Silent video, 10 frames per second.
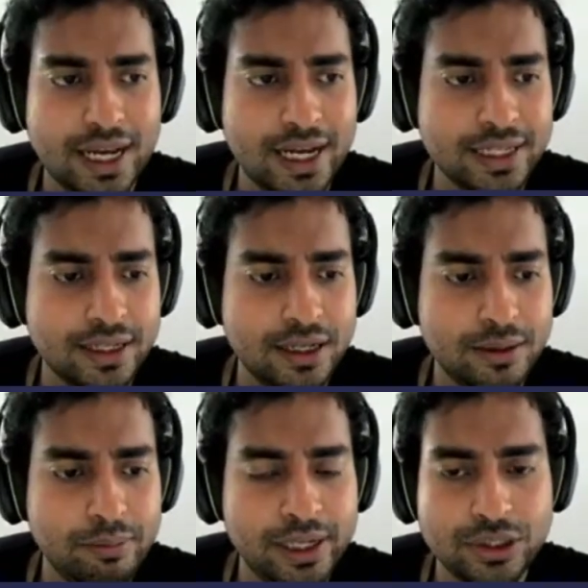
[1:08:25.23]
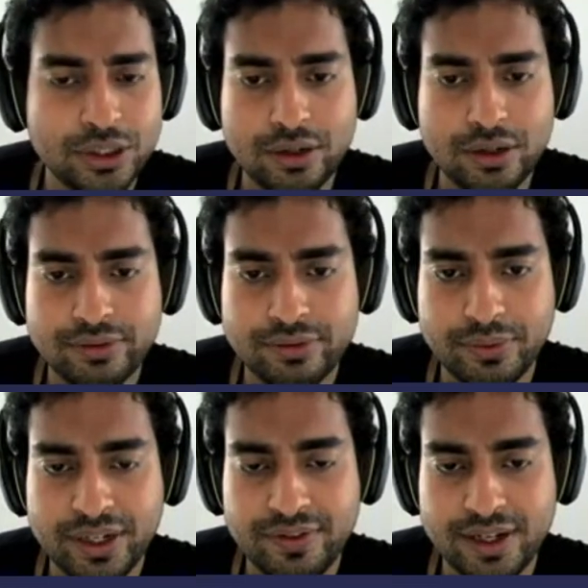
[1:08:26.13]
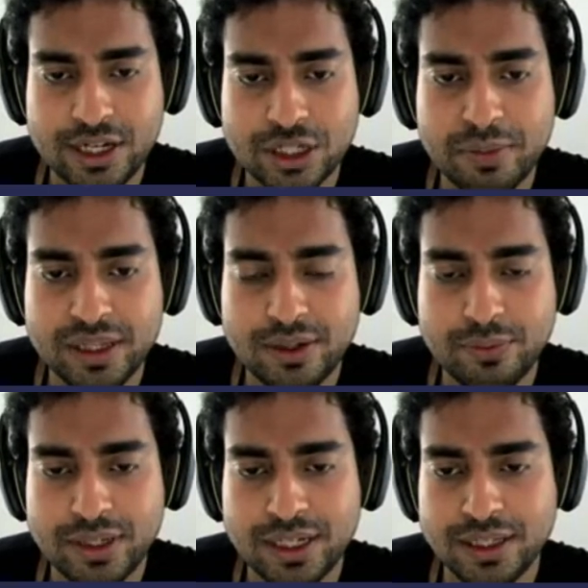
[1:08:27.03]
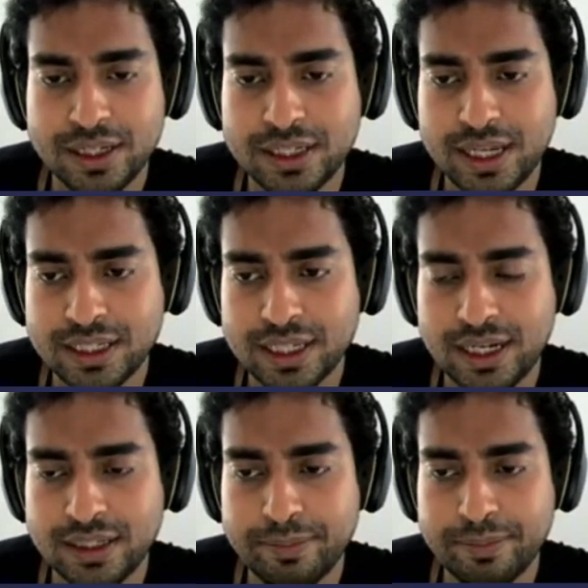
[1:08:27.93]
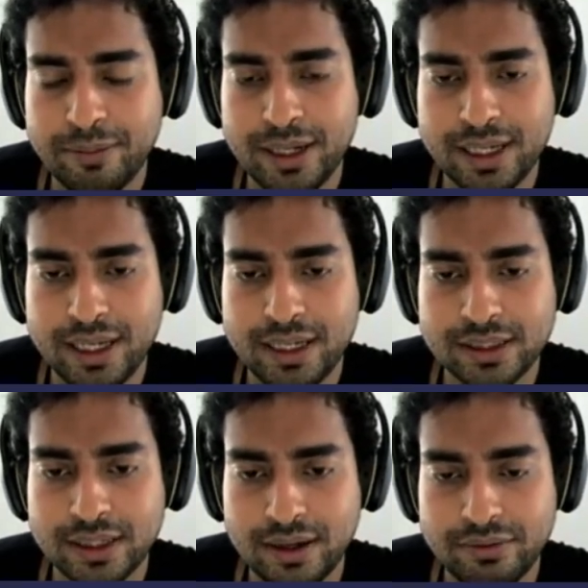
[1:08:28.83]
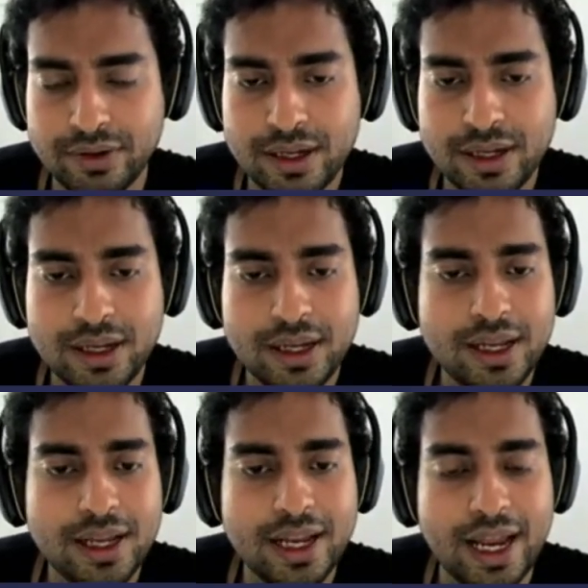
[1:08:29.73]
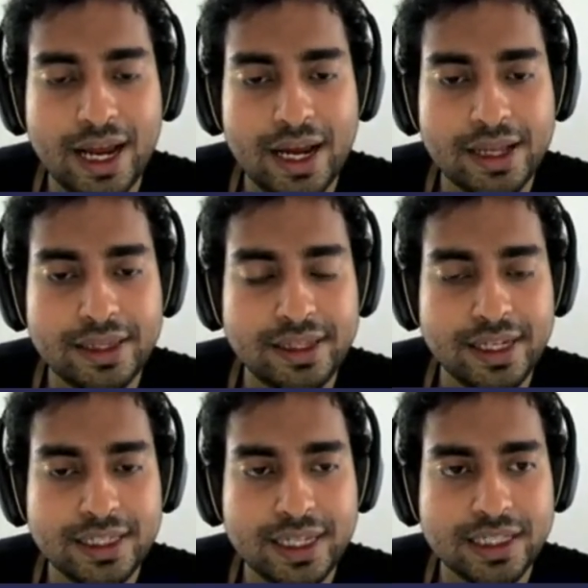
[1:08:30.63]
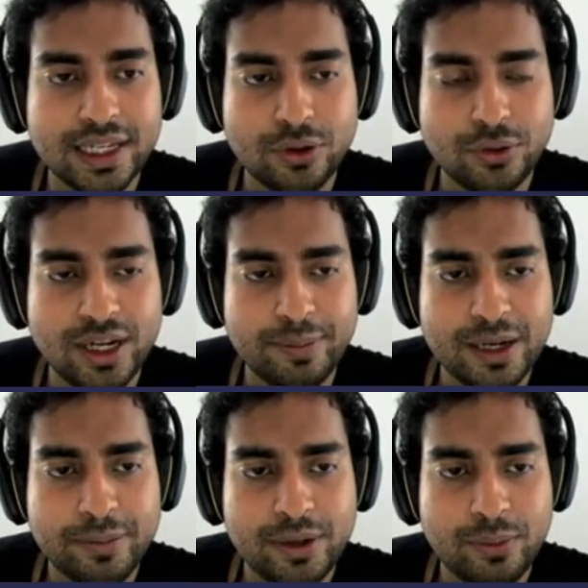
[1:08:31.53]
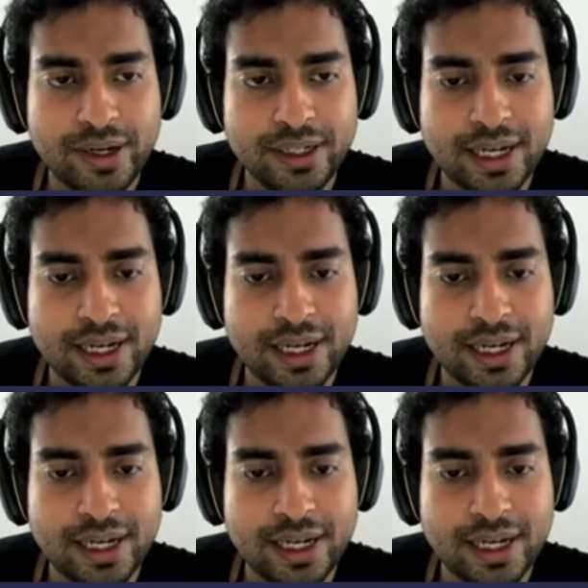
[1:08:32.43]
has a bunch of verification methods, which in this case are the public keys of. These keys are rotatable. One